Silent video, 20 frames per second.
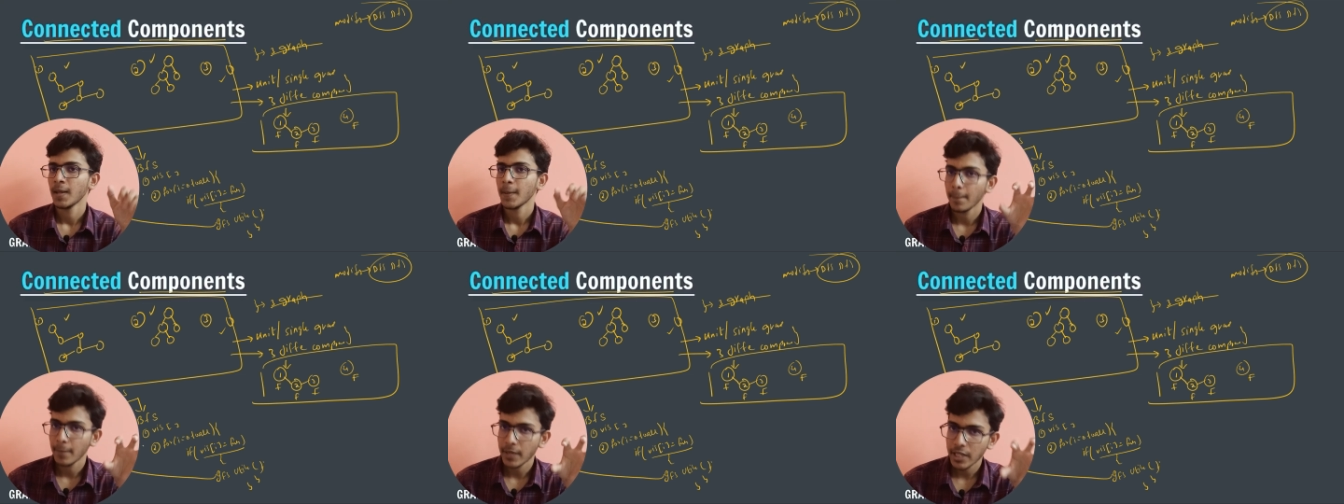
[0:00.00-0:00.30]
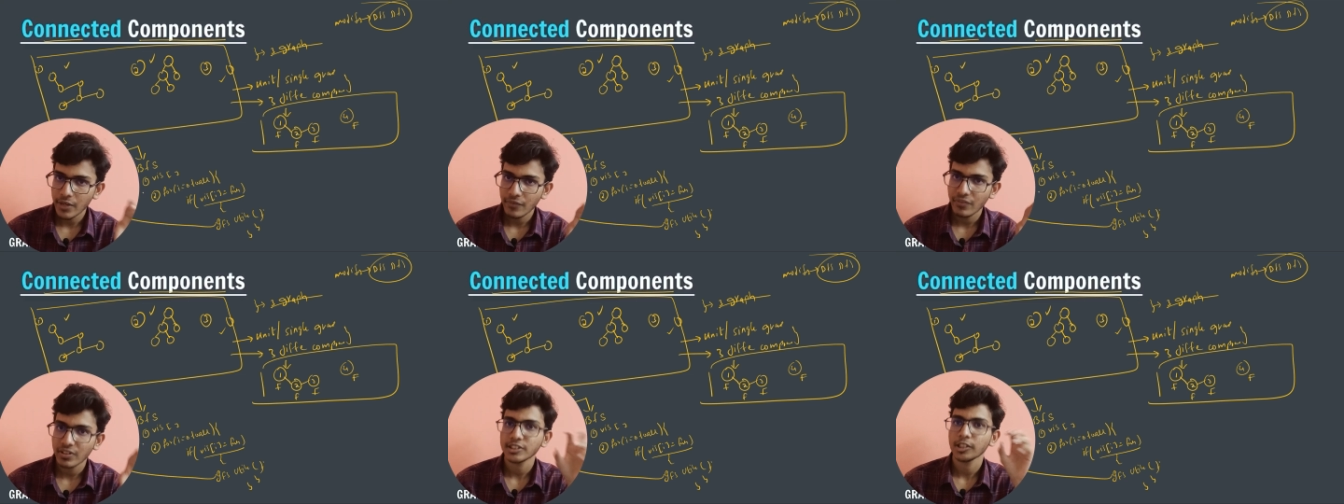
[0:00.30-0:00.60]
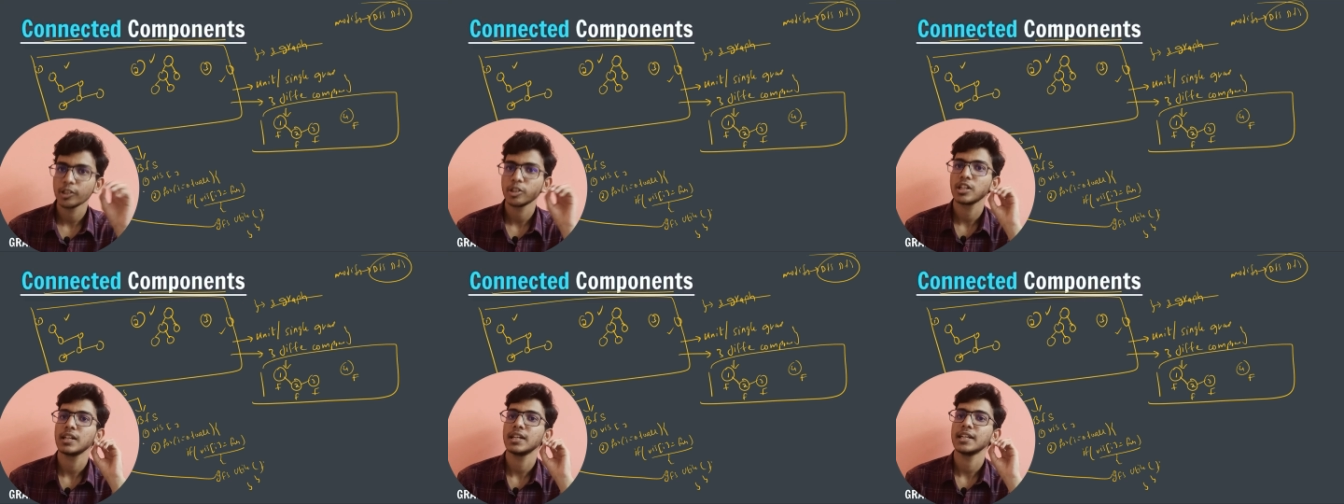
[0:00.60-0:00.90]
BFS
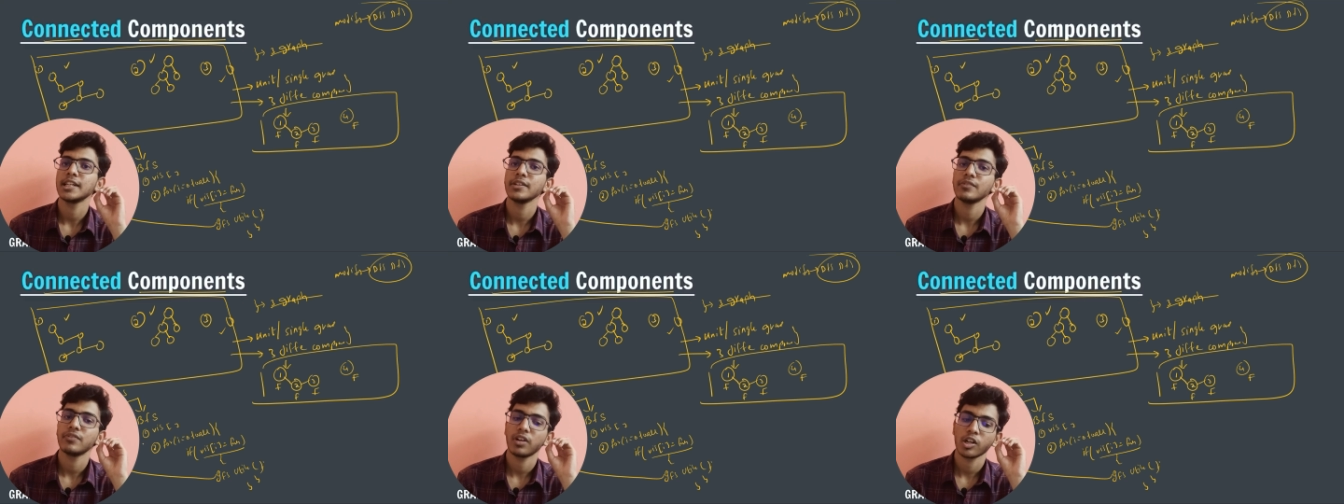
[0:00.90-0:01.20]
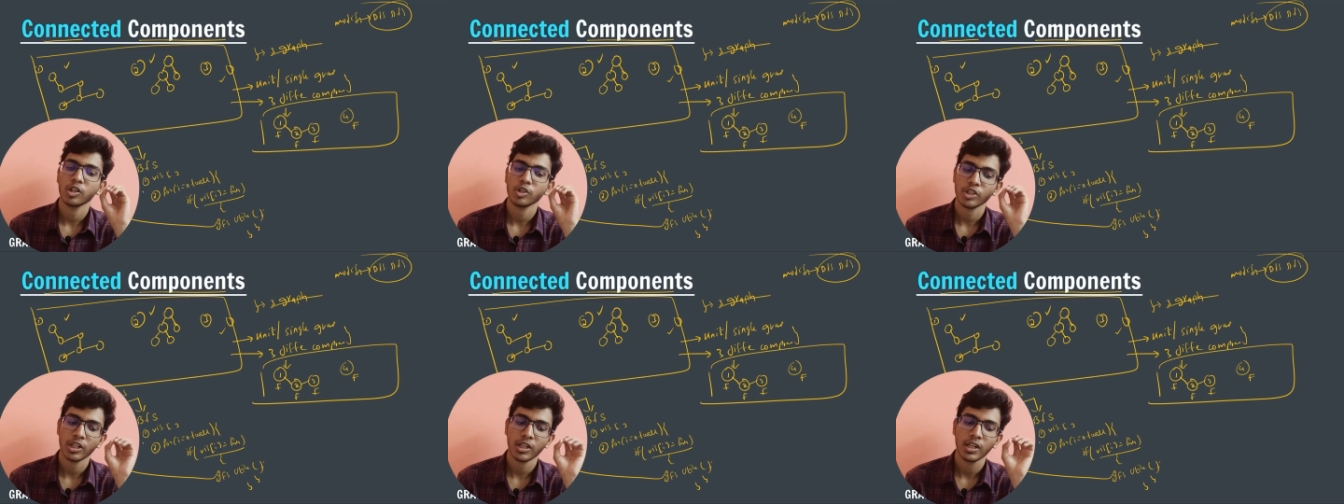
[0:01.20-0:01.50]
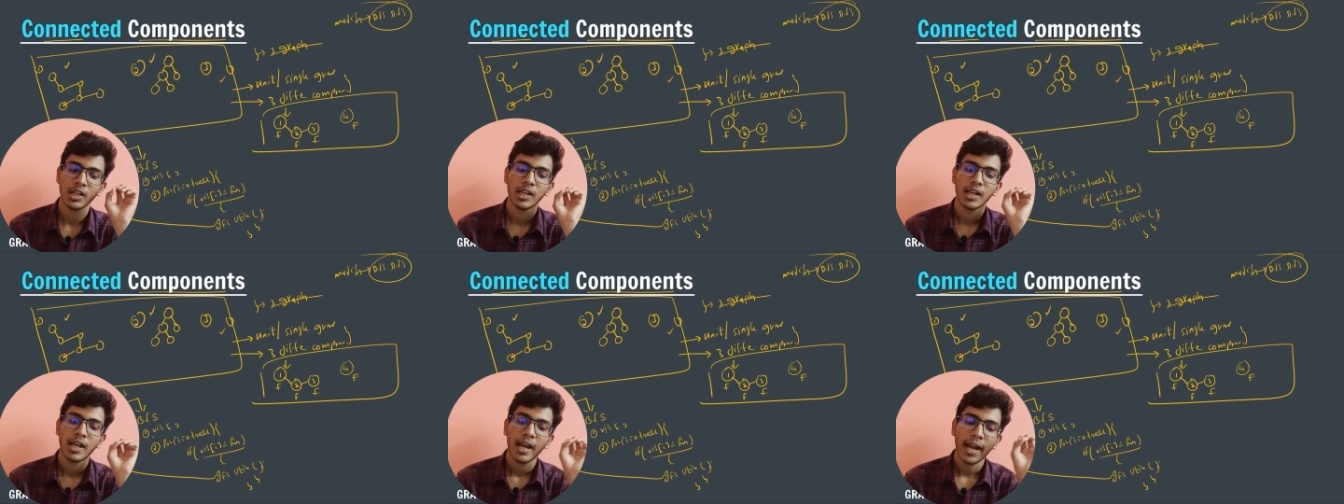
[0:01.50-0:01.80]
utility function,
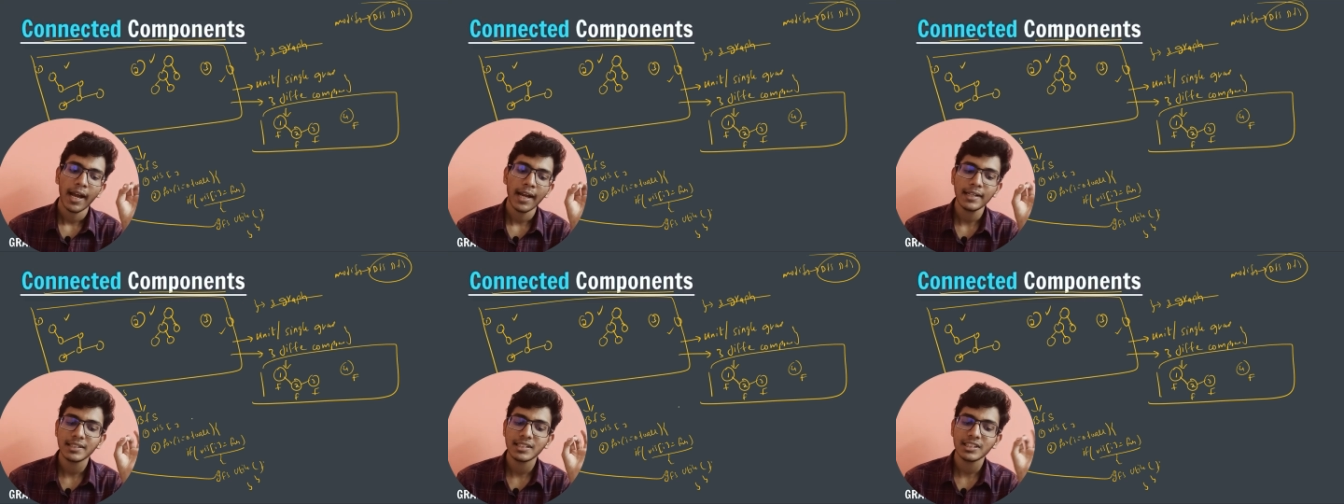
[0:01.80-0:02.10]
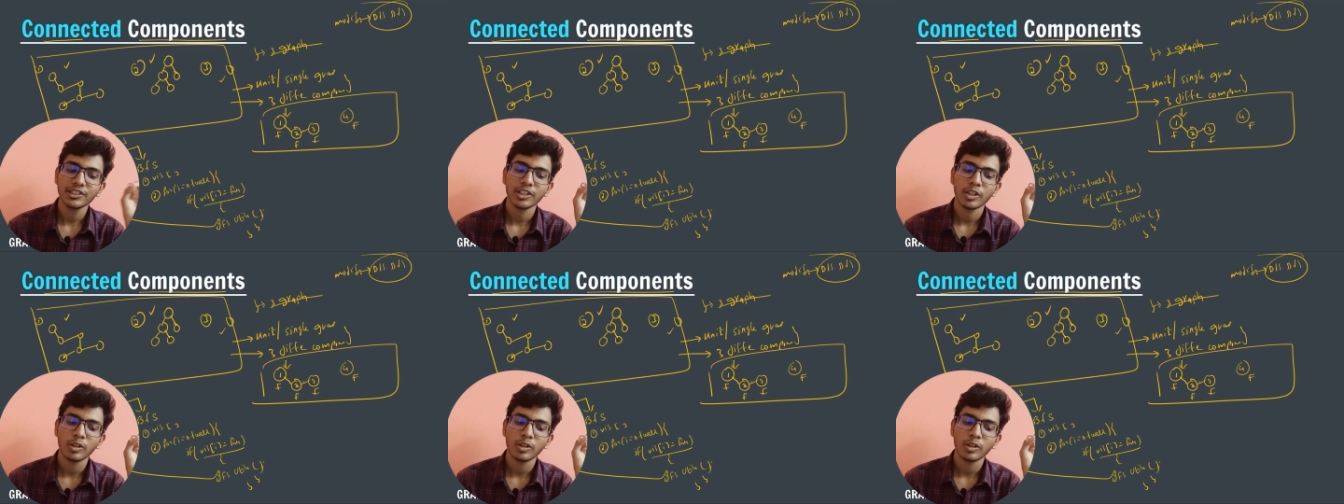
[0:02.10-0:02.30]
and this